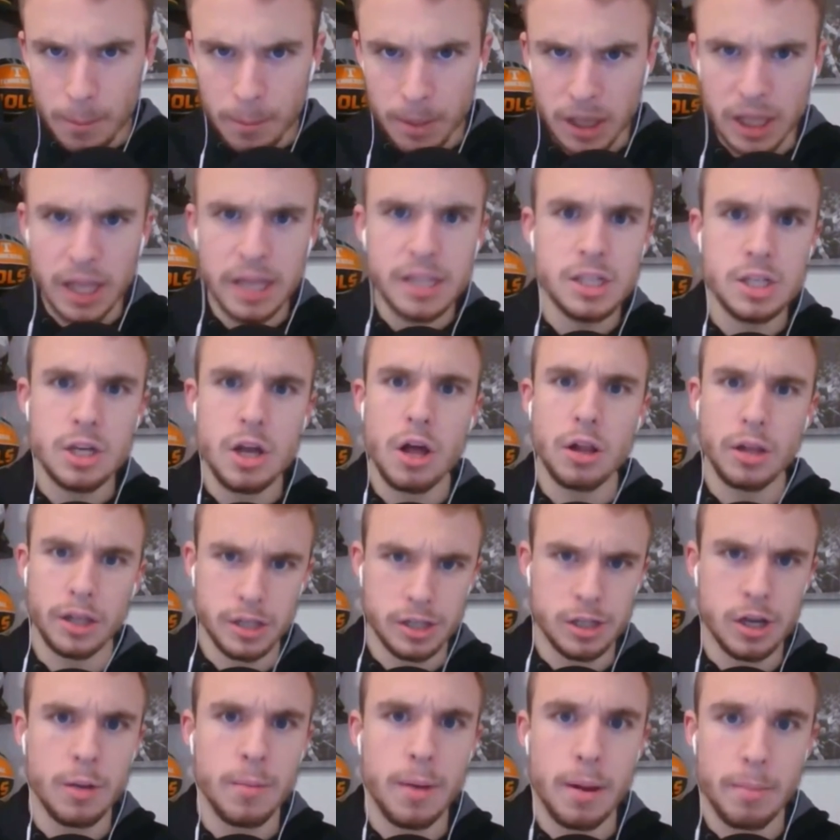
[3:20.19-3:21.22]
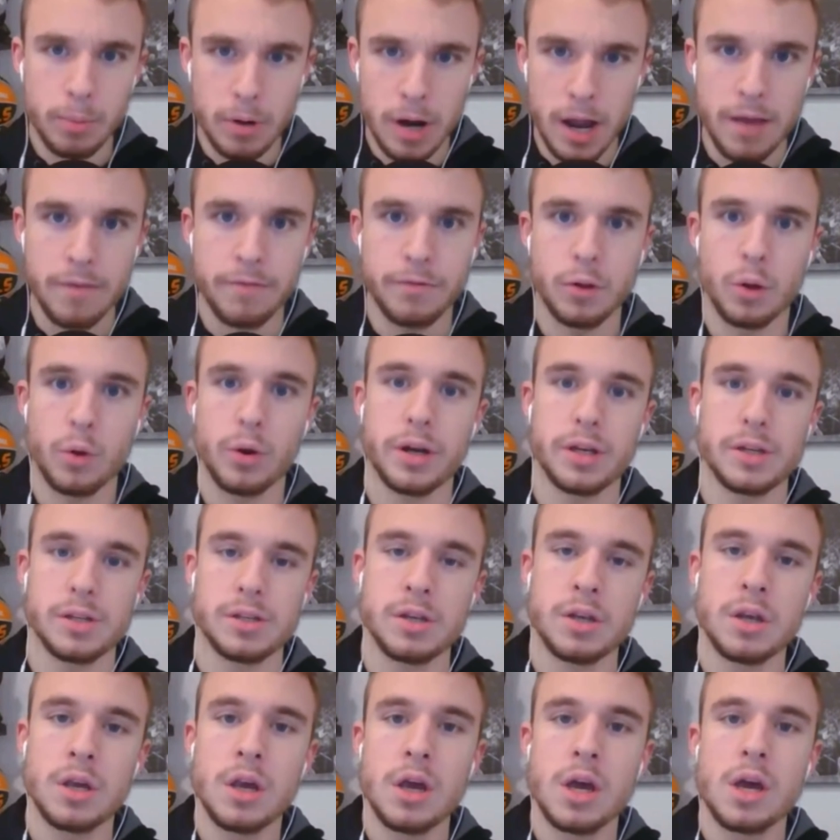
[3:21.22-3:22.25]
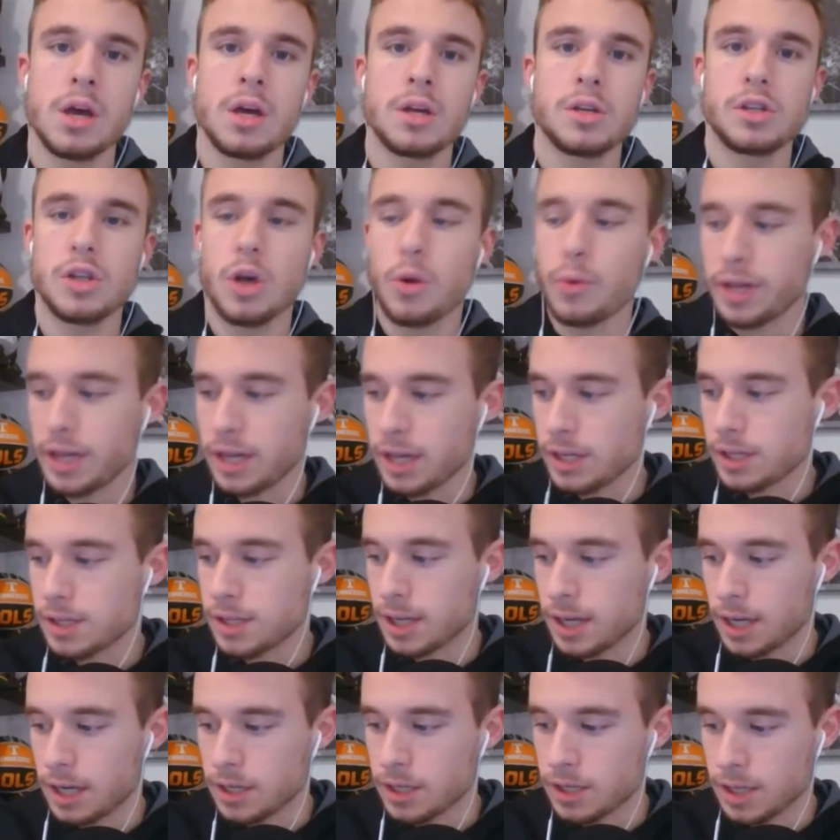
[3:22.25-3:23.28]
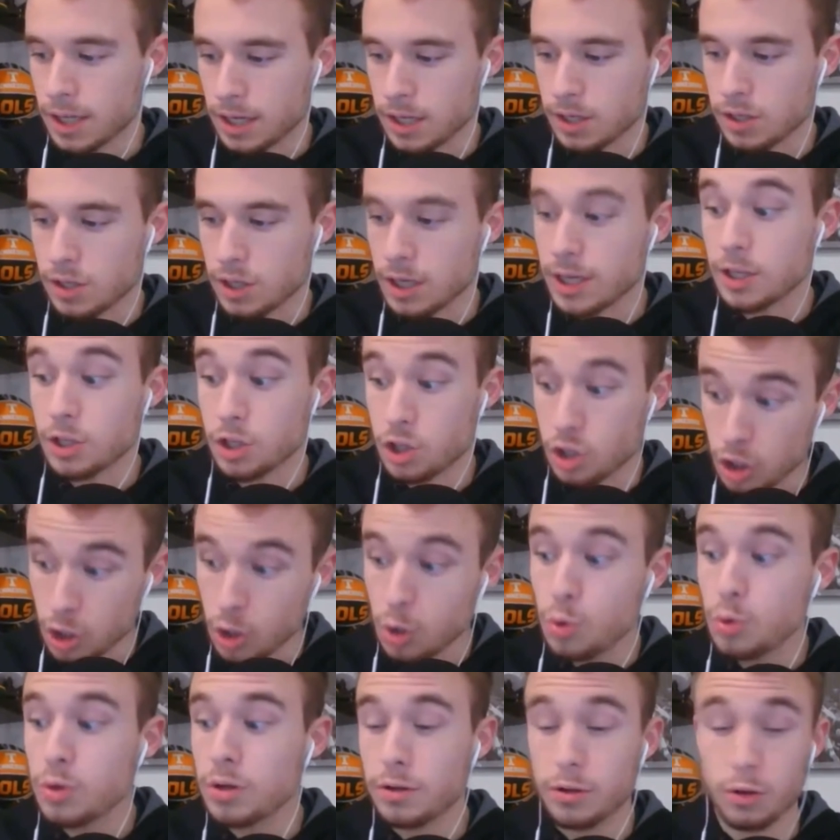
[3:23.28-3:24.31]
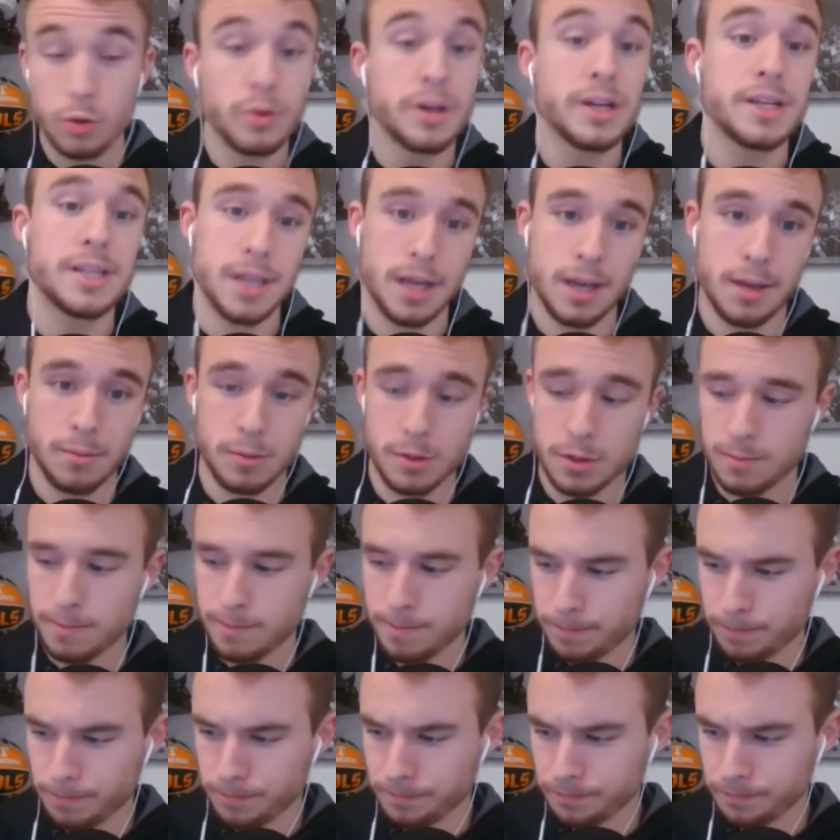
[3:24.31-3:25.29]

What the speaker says: But let's talk about Brian Flores. So he's sued three teams.